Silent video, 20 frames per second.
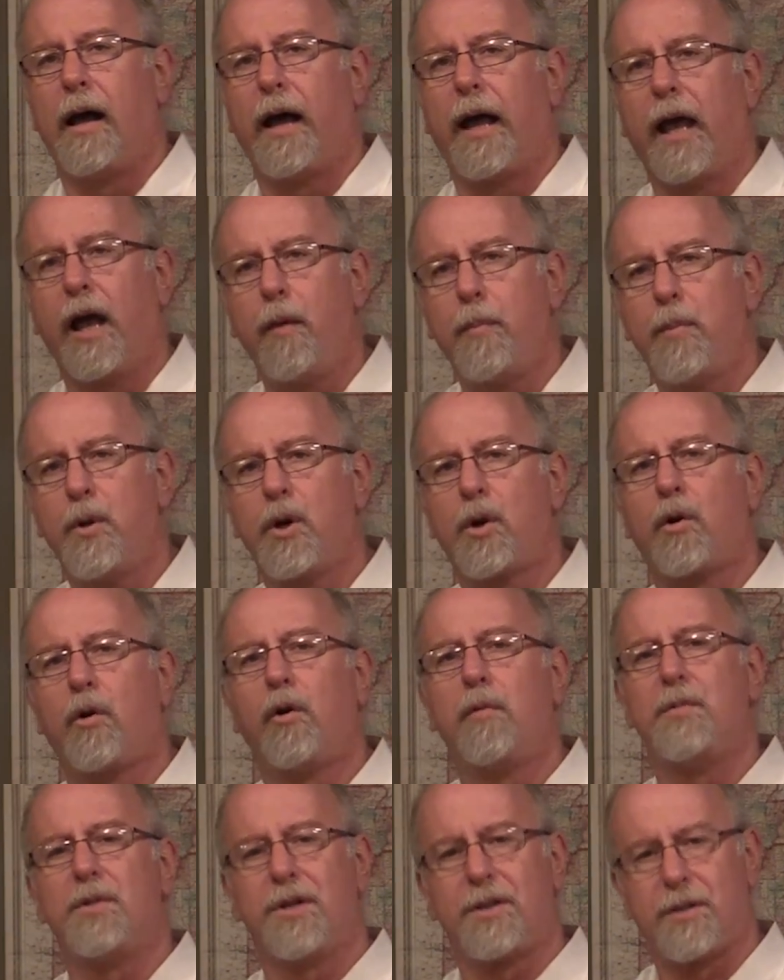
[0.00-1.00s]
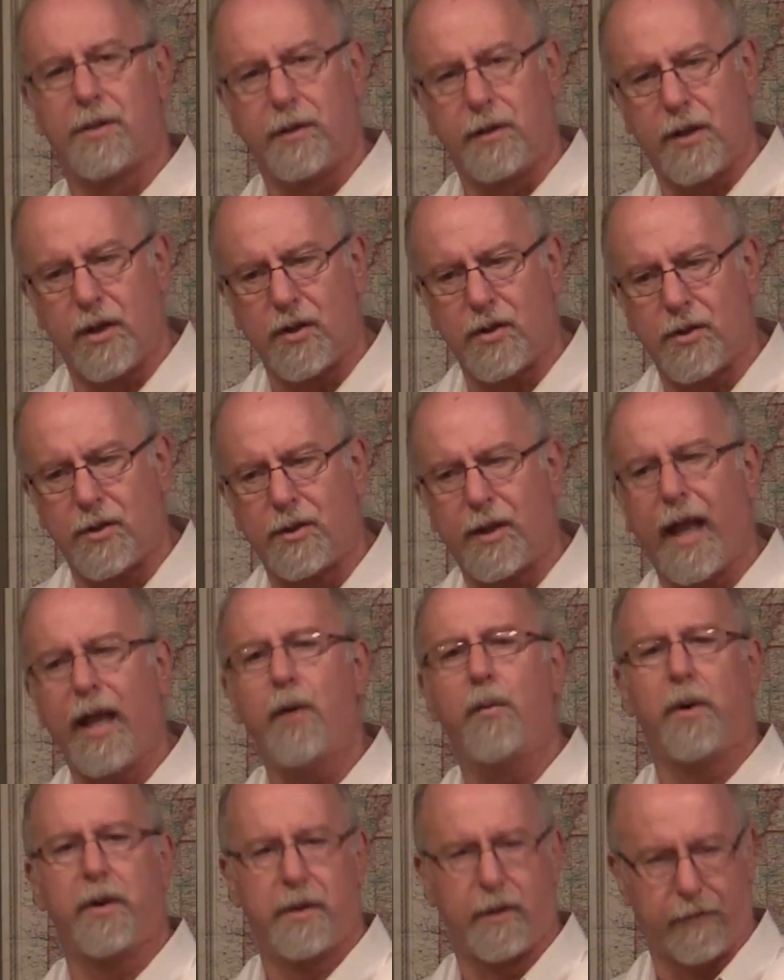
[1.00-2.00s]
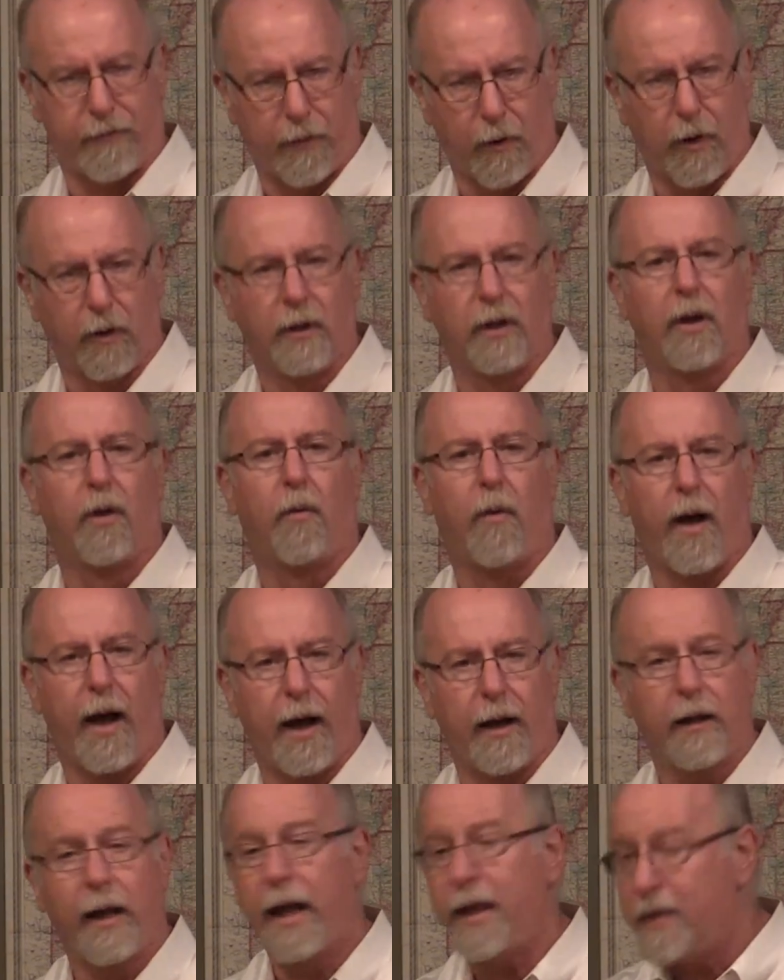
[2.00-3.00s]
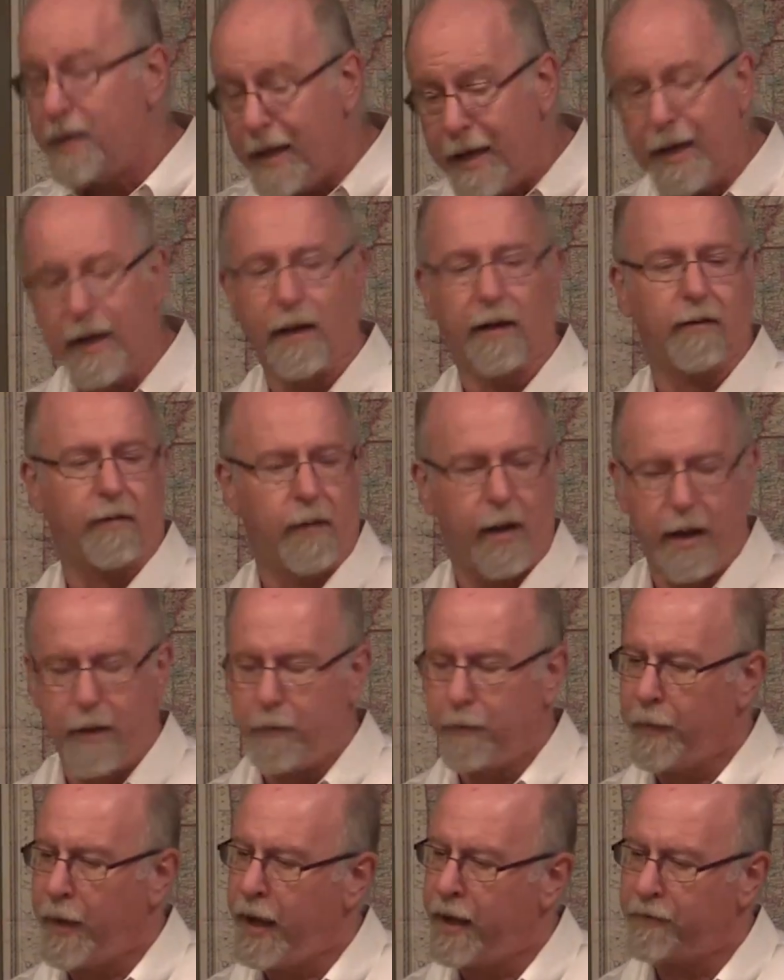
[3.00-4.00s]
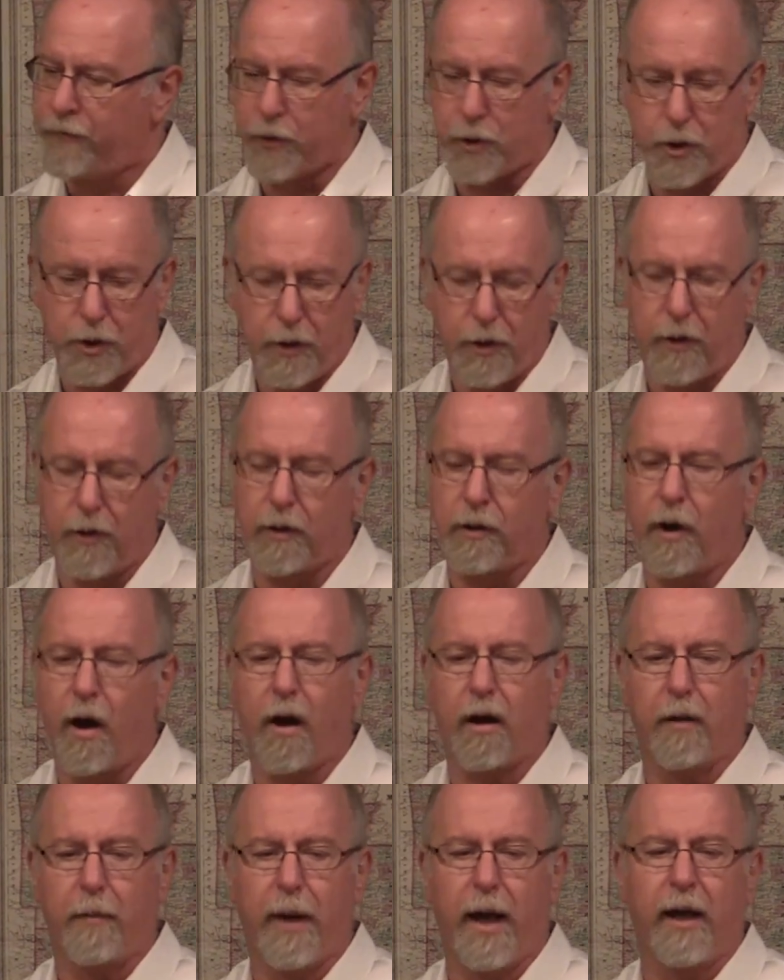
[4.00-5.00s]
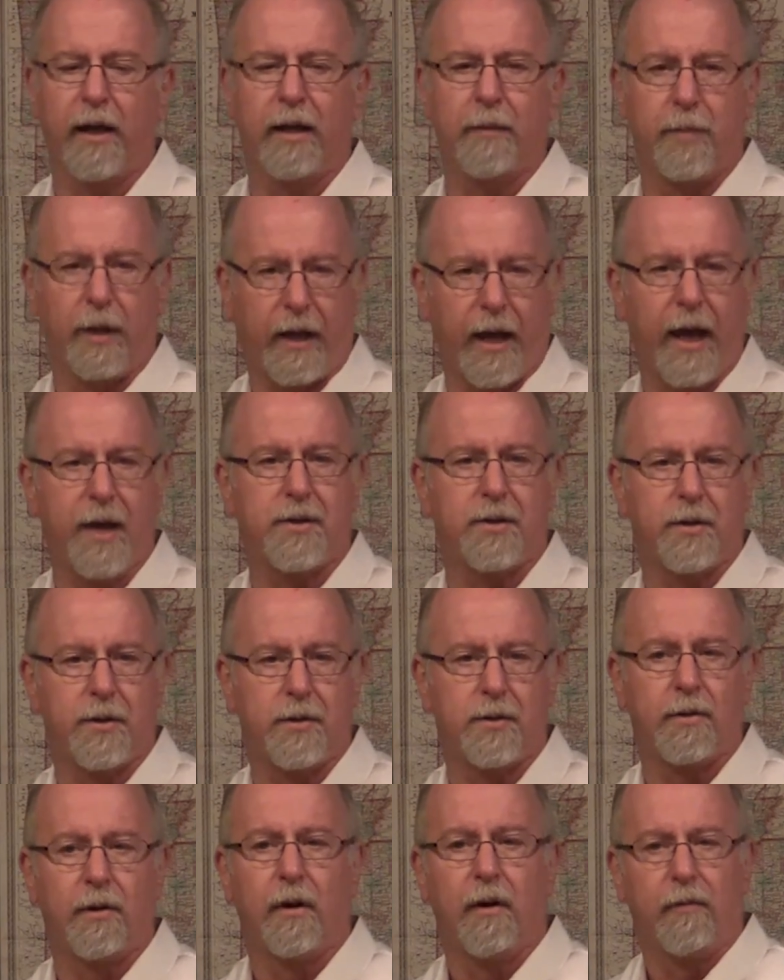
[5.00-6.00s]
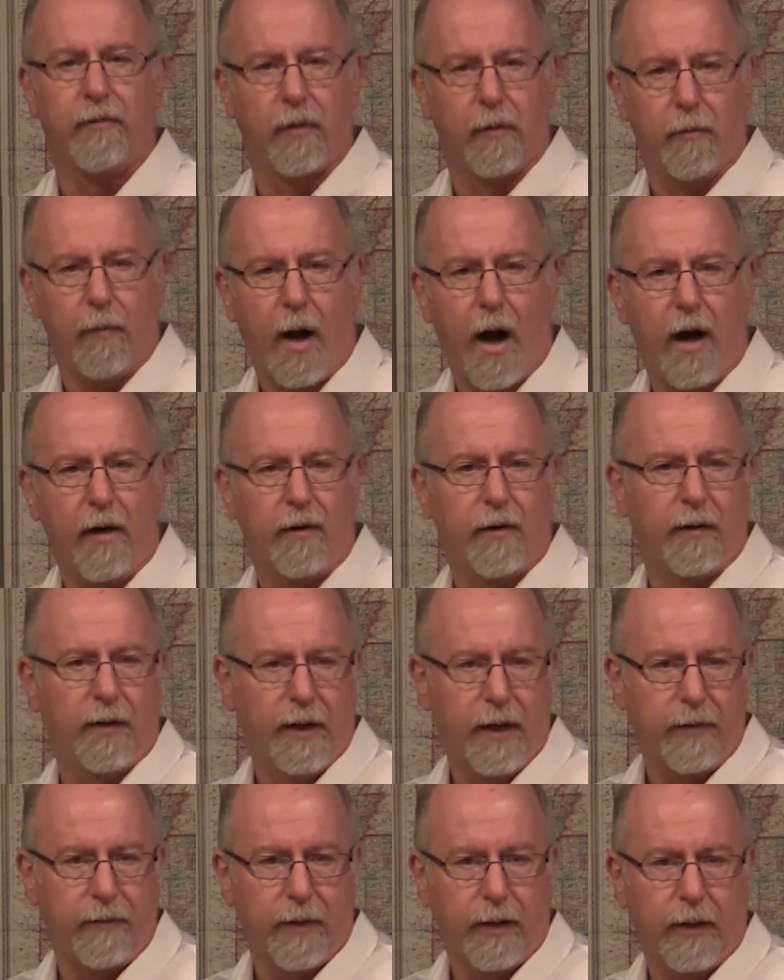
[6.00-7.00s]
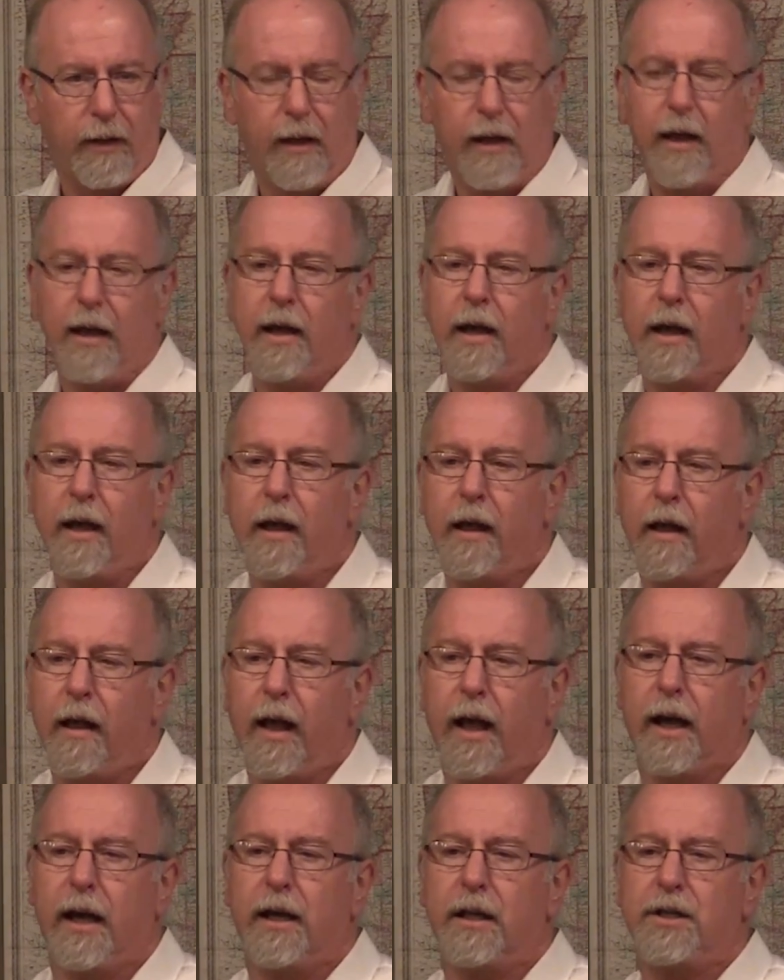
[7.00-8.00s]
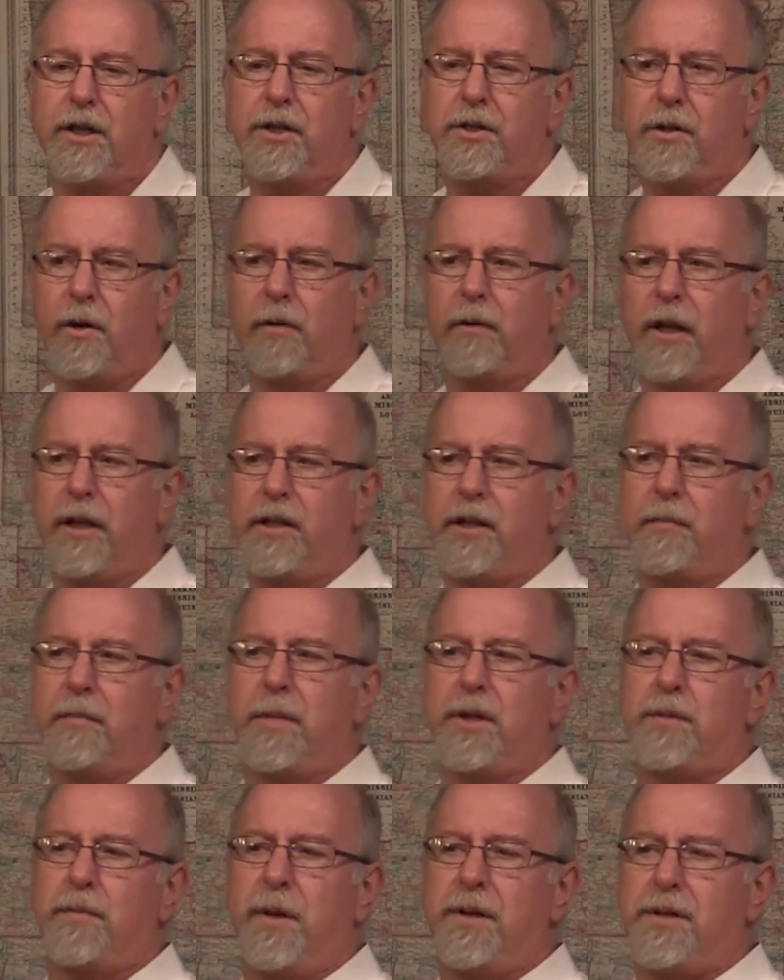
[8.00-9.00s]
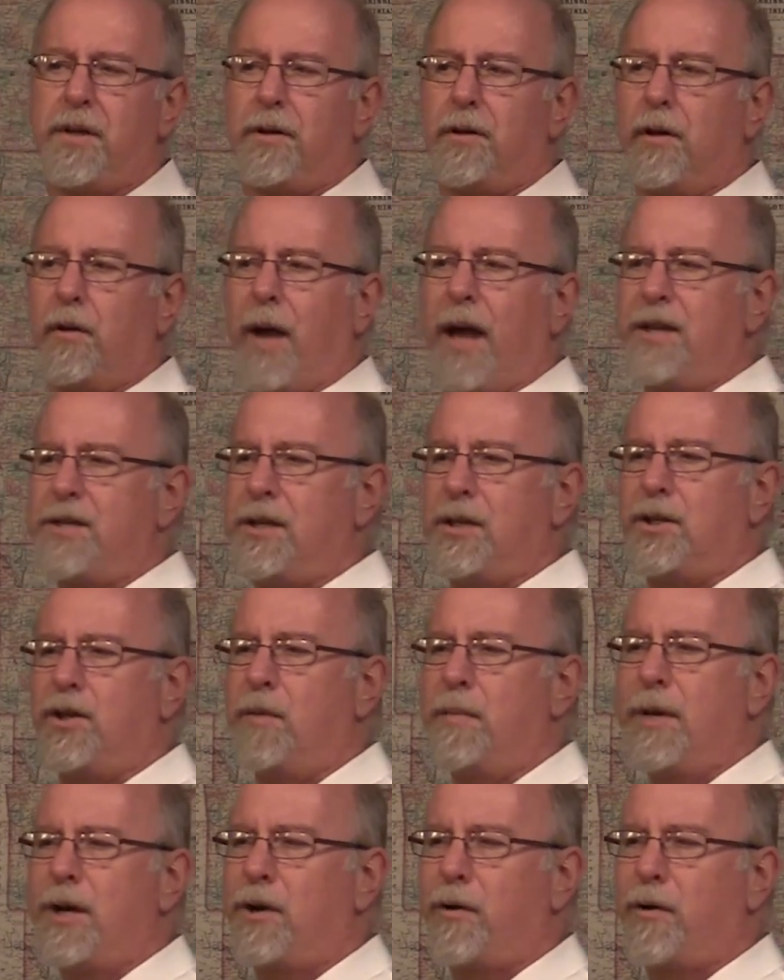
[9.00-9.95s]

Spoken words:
Help your group just stay with it for a little while. And then, man, for sure, talk about implications for modern living. Just don't let them dismiss it too. I see too many